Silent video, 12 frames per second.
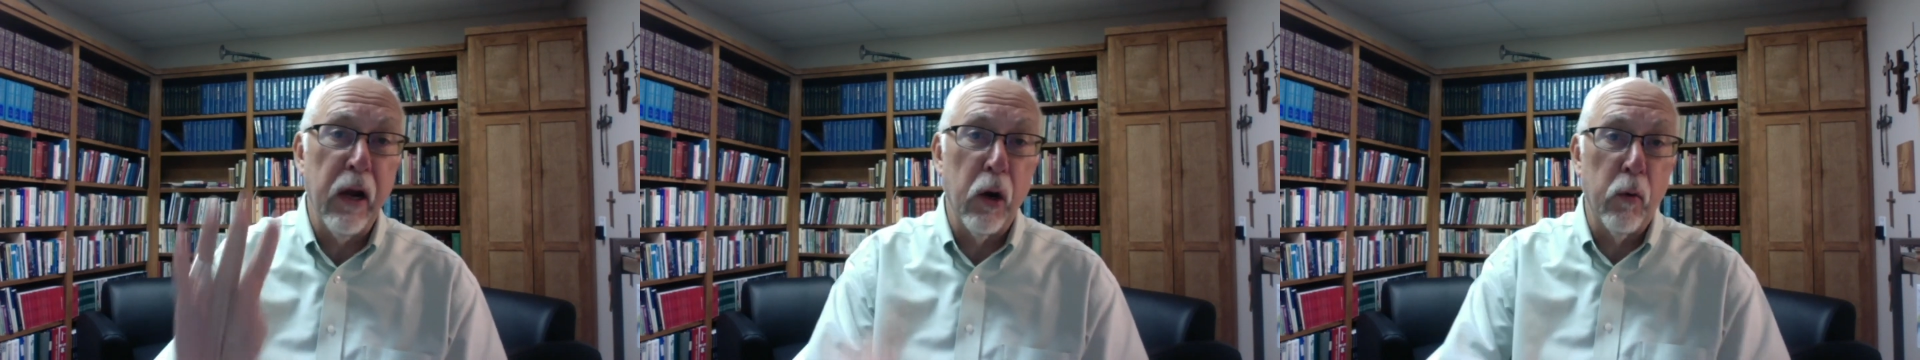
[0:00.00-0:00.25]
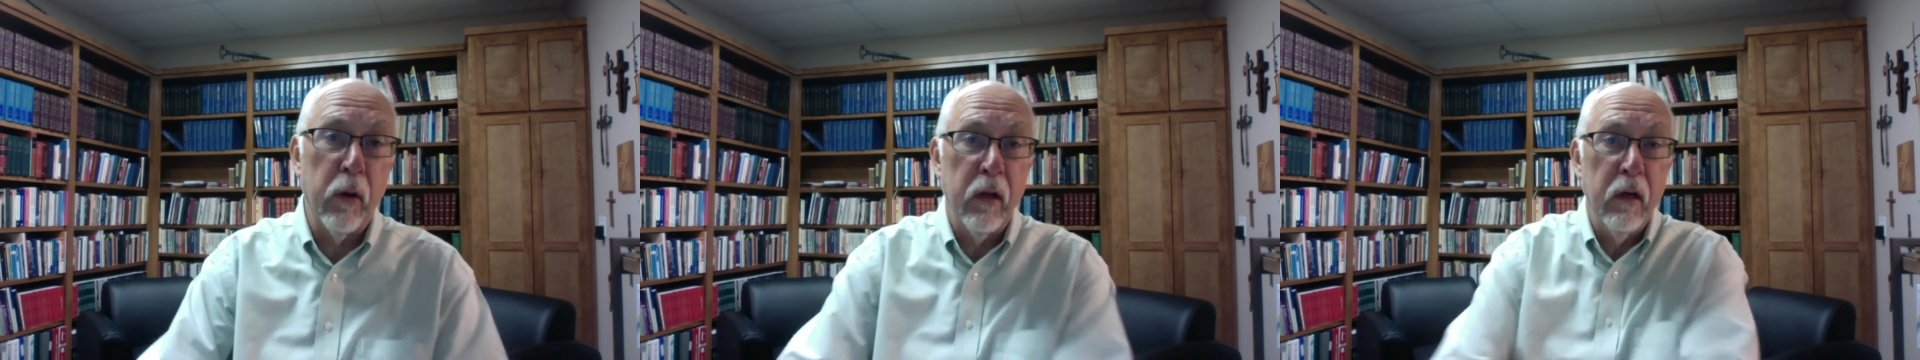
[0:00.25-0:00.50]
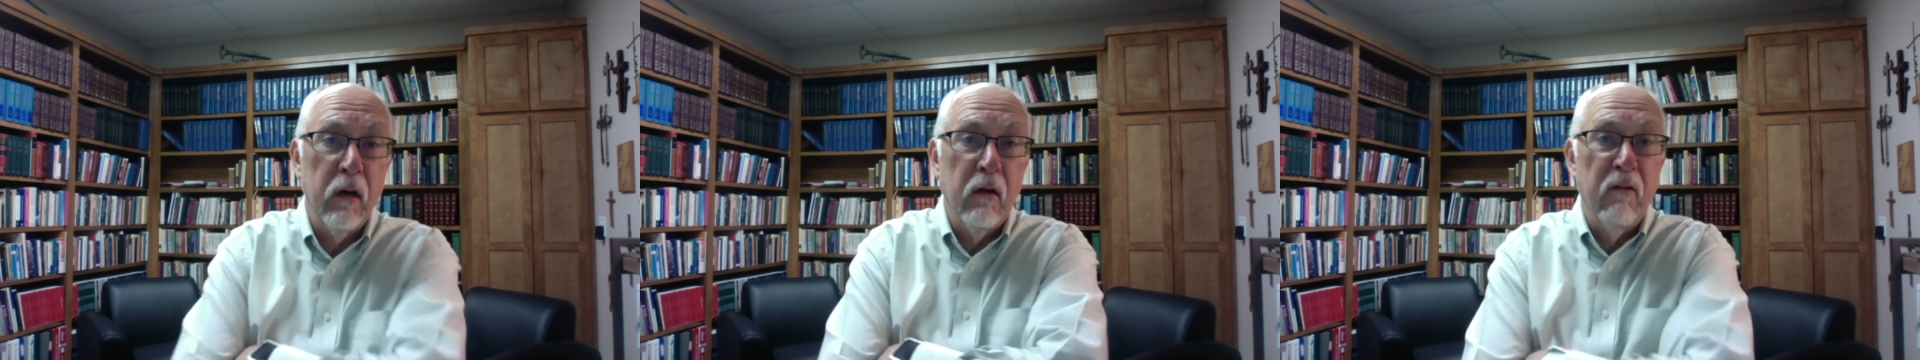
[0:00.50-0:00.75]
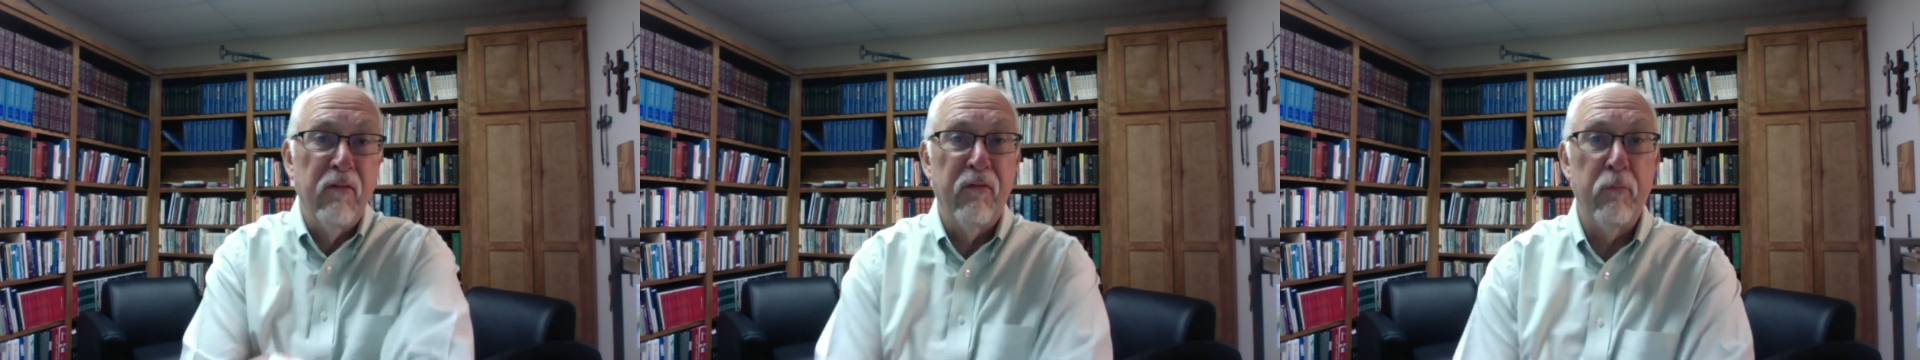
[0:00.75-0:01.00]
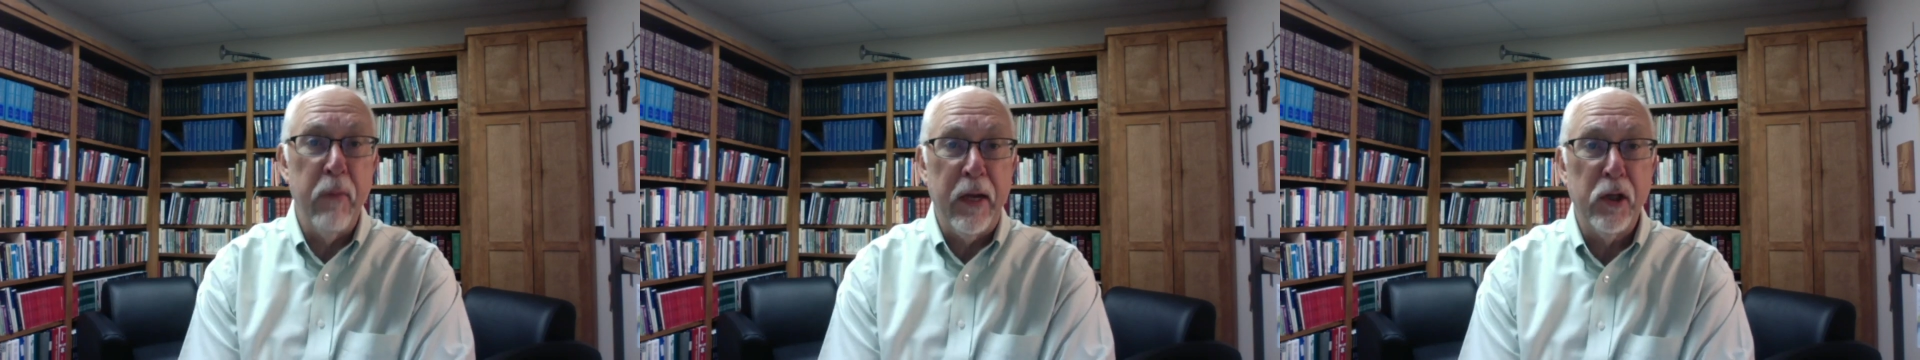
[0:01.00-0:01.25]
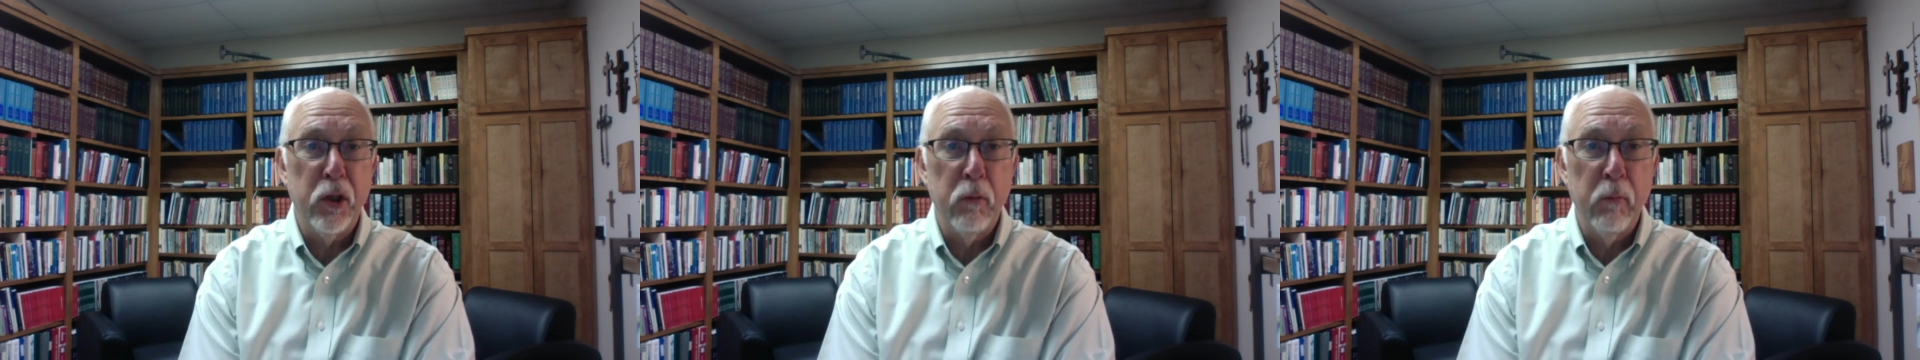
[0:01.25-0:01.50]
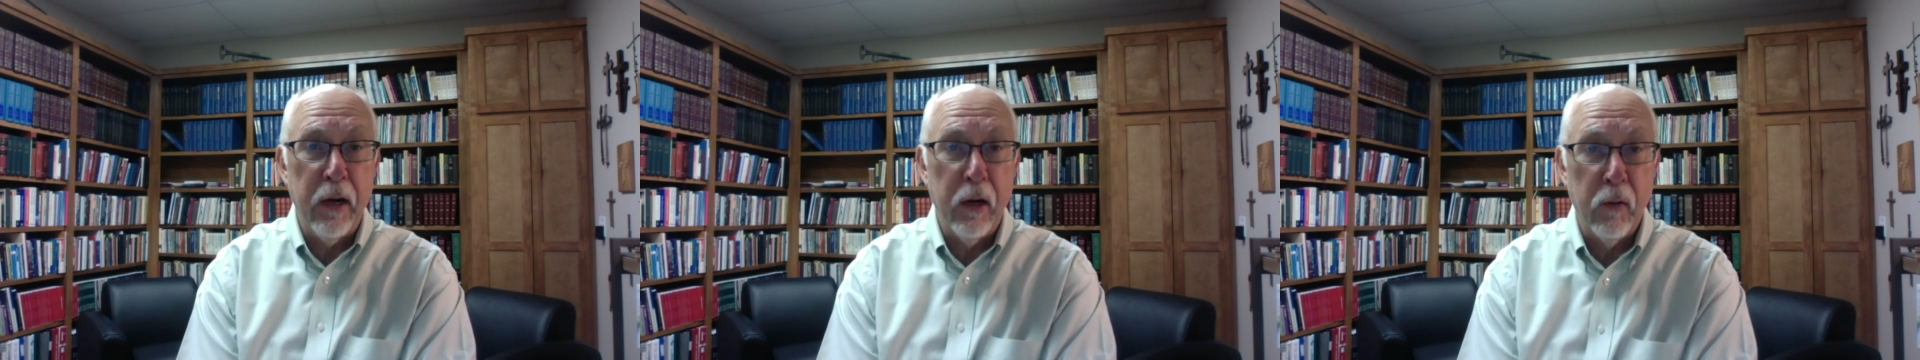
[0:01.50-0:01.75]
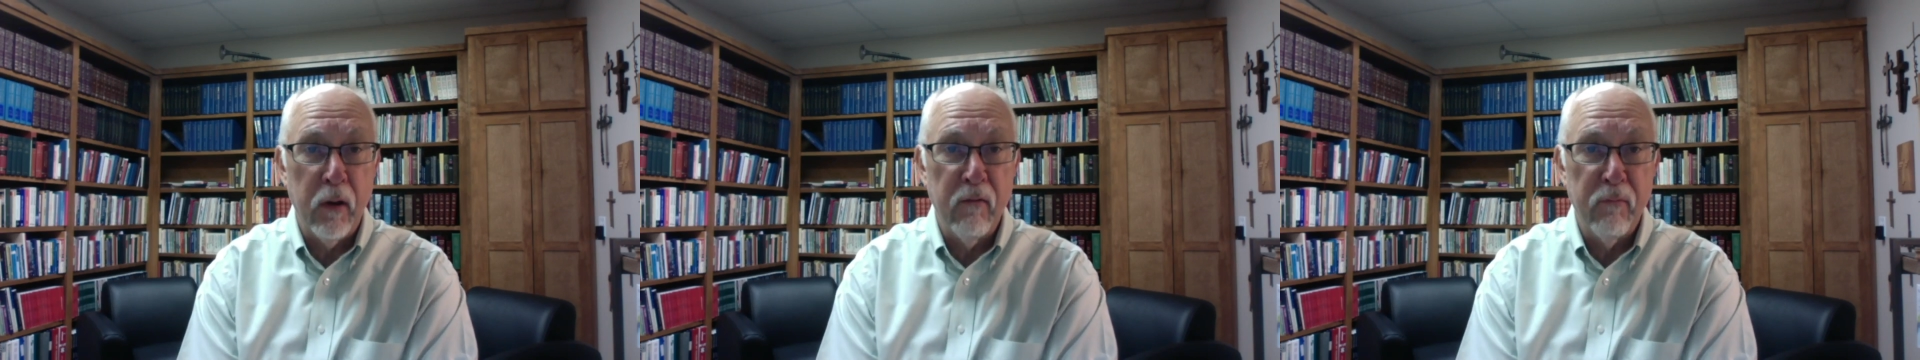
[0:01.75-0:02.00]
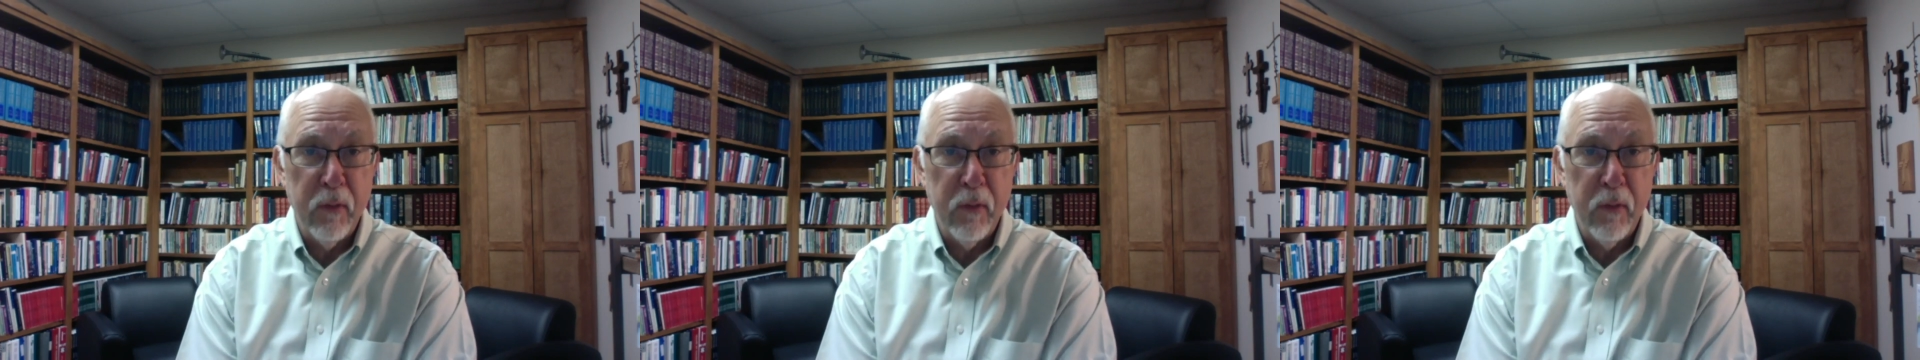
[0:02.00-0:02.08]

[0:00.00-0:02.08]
area of major area of